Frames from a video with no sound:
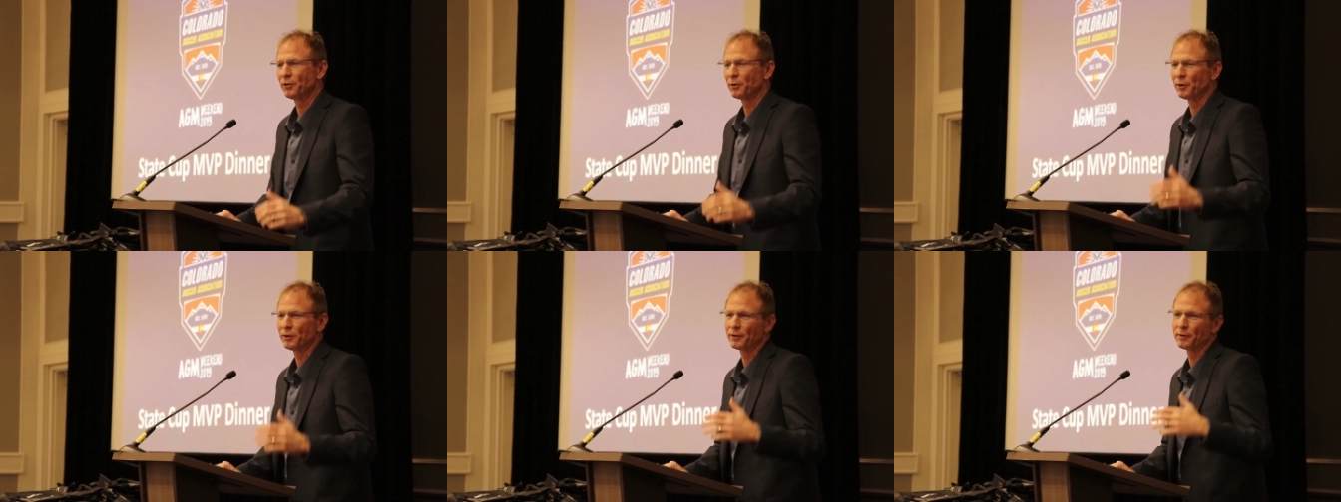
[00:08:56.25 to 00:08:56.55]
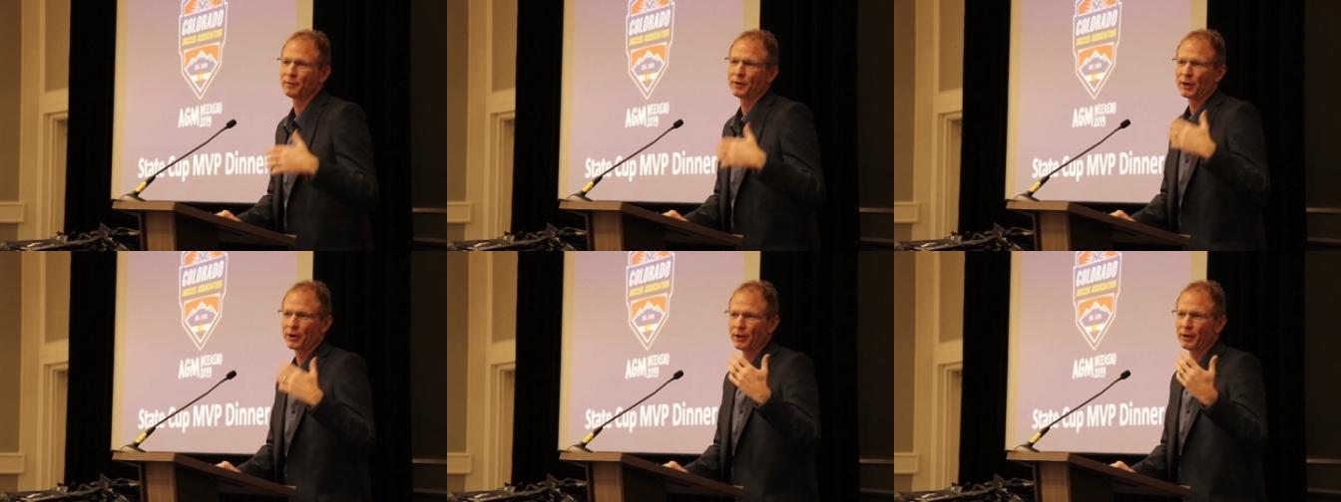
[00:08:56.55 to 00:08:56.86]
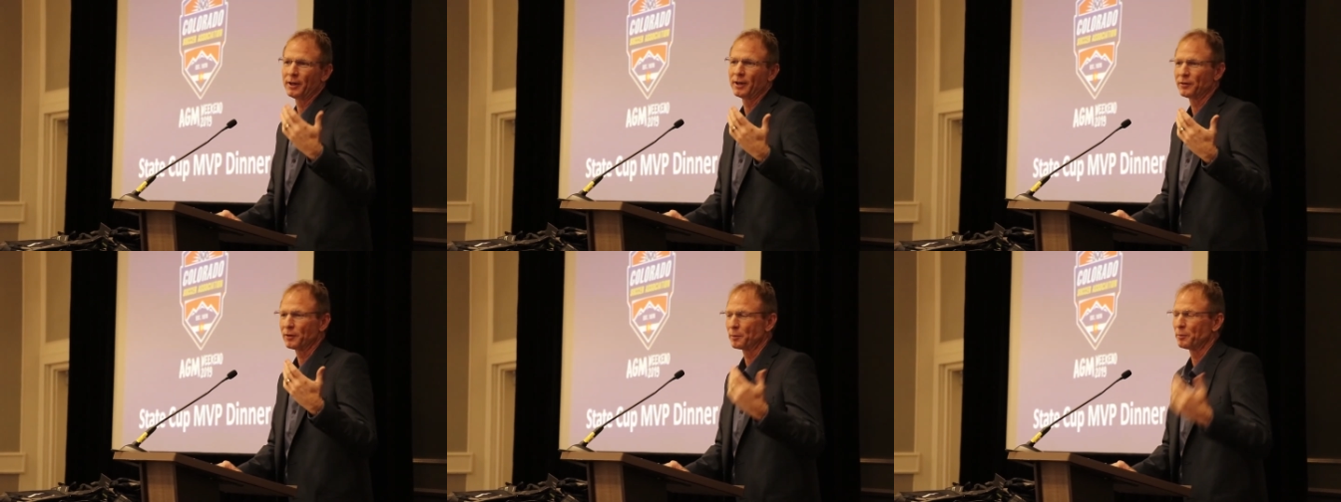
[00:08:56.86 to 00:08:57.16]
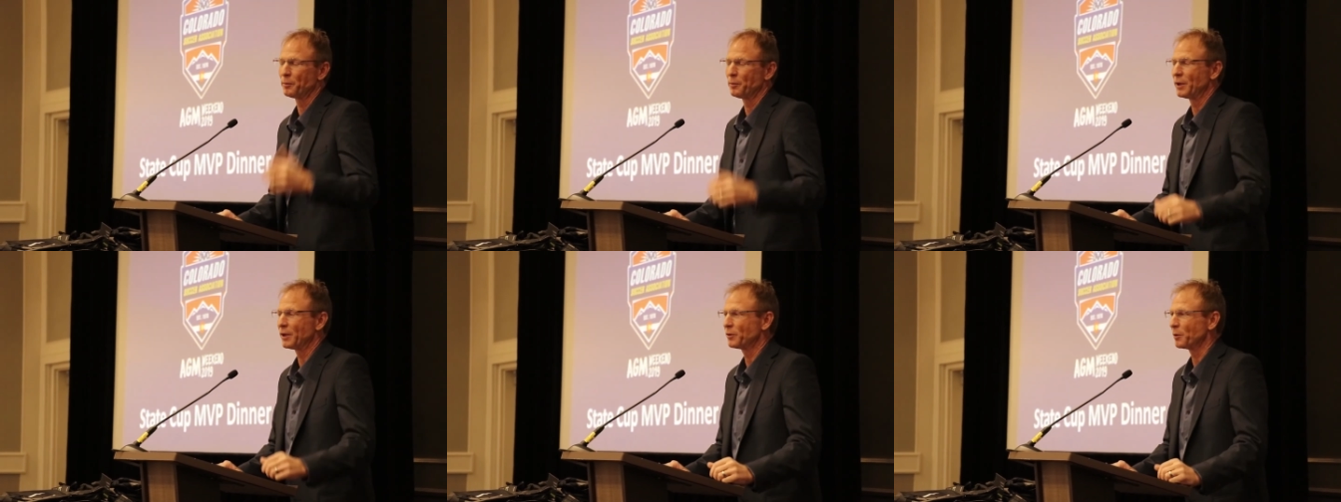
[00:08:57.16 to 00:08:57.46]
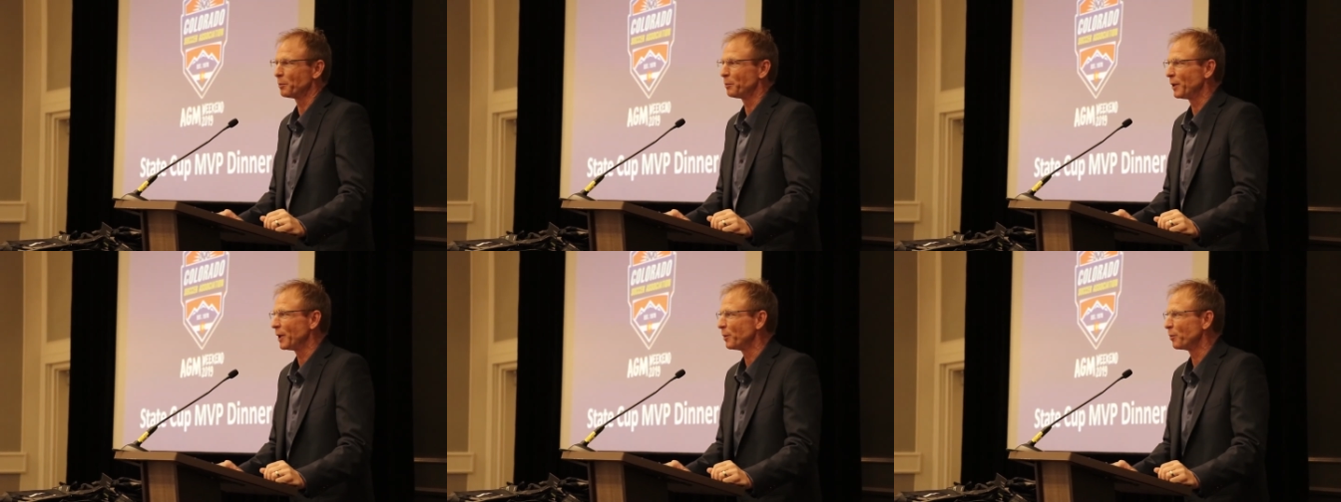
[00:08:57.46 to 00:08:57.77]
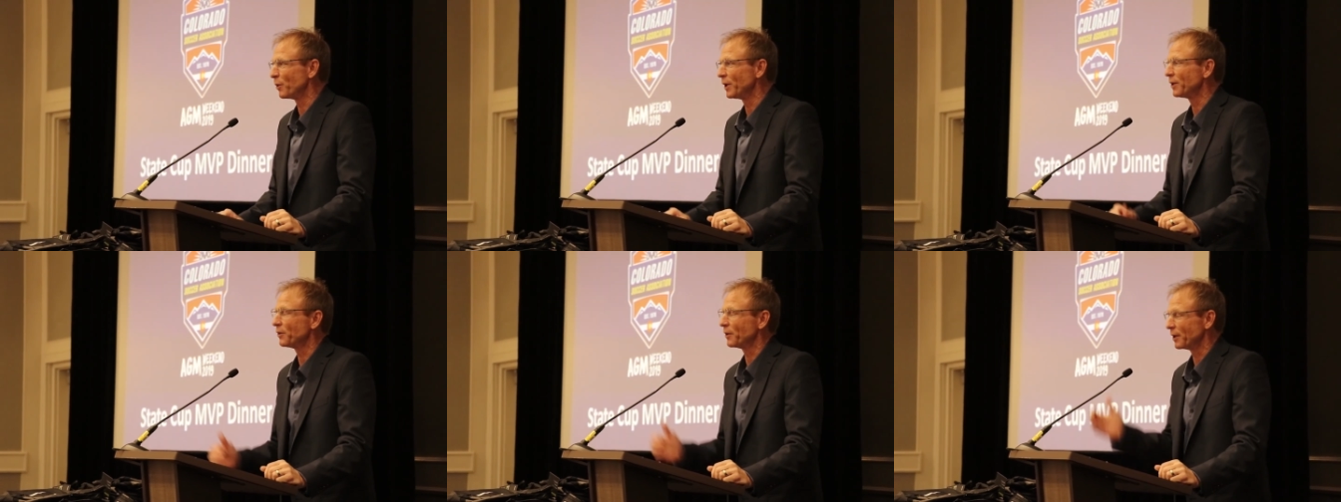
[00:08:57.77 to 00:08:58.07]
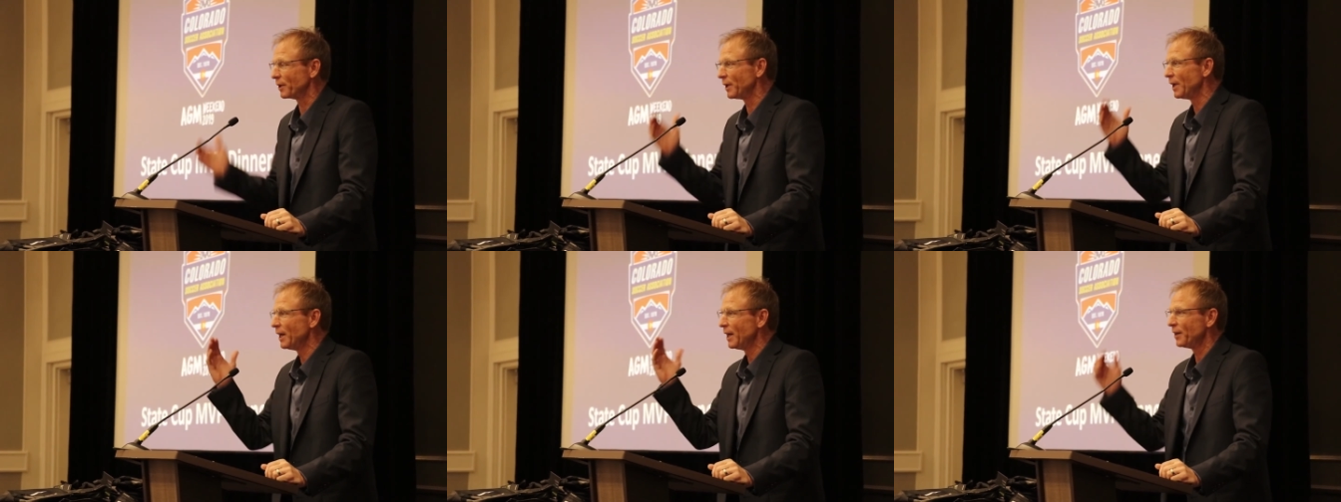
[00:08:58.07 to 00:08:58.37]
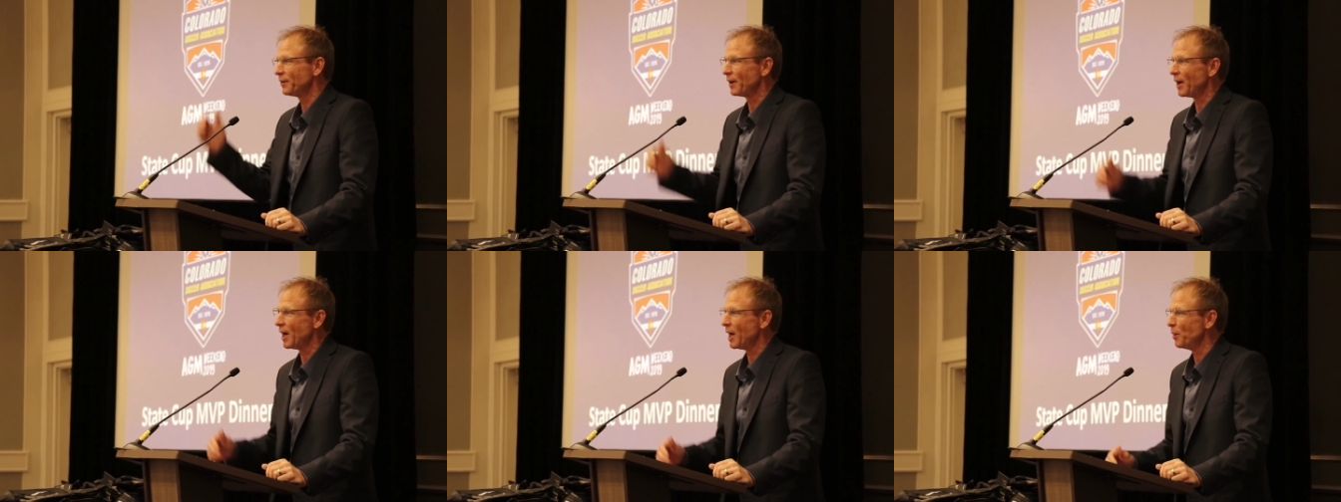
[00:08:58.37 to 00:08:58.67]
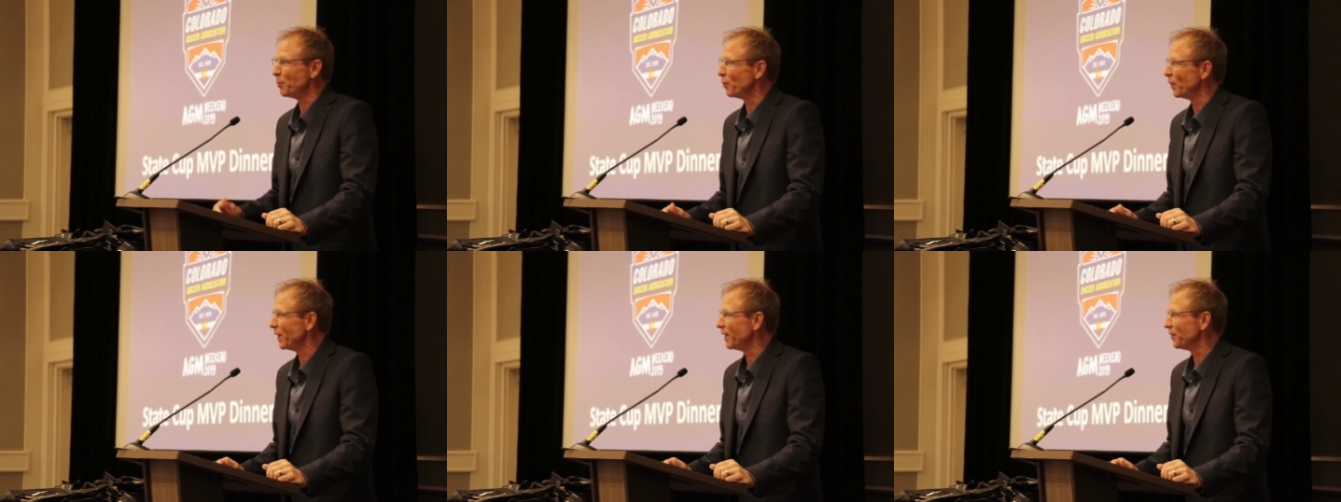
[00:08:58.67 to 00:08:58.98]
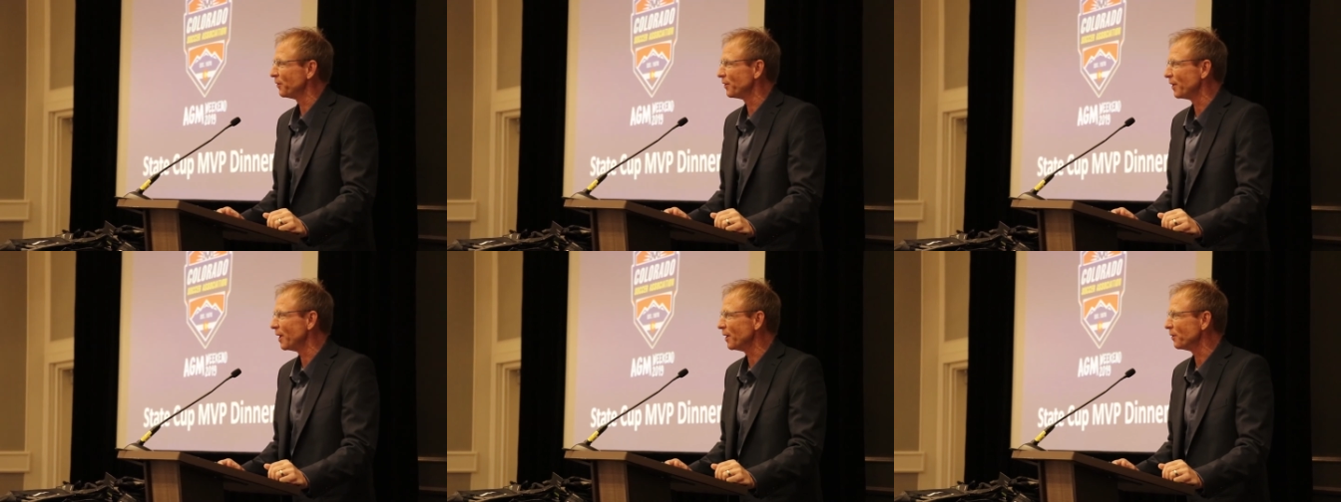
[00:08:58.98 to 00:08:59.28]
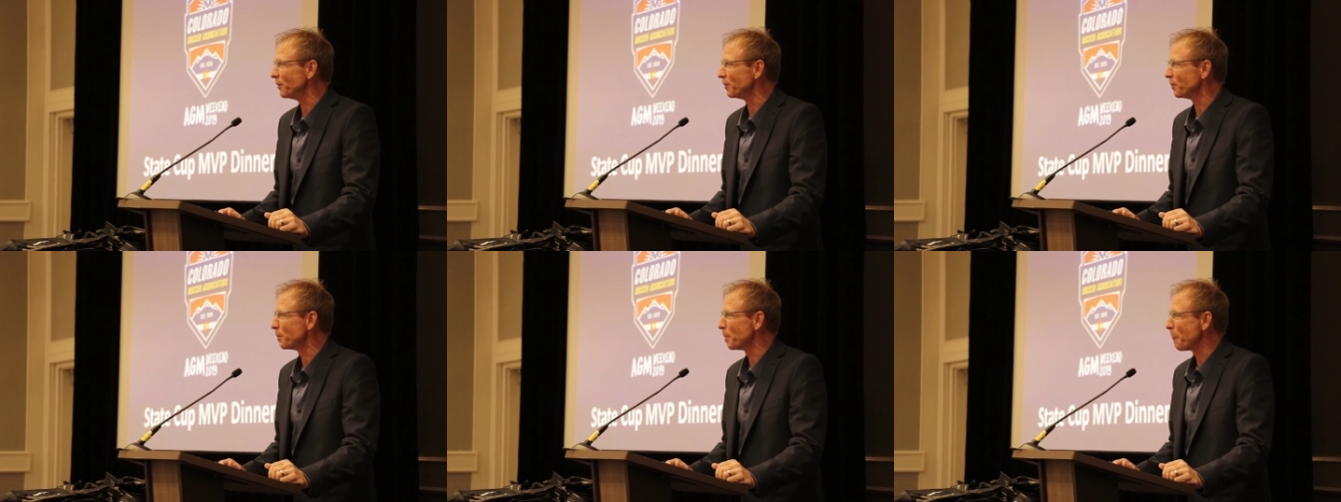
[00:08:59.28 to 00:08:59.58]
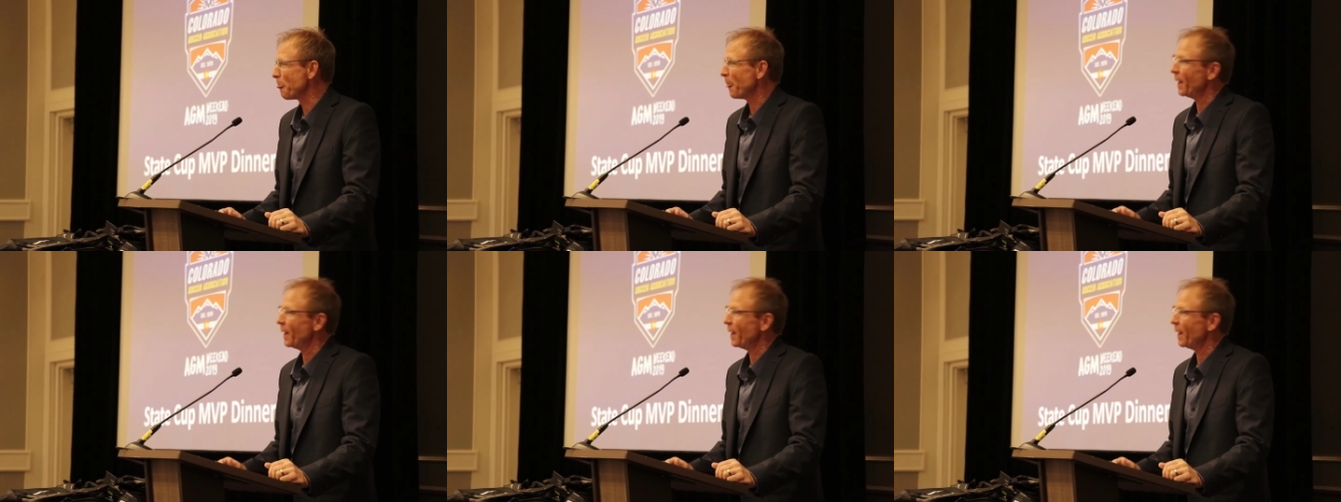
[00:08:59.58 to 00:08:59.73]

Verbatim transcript: So it's a very, it's a, it's a big, it's a, it's a high brand of soccer.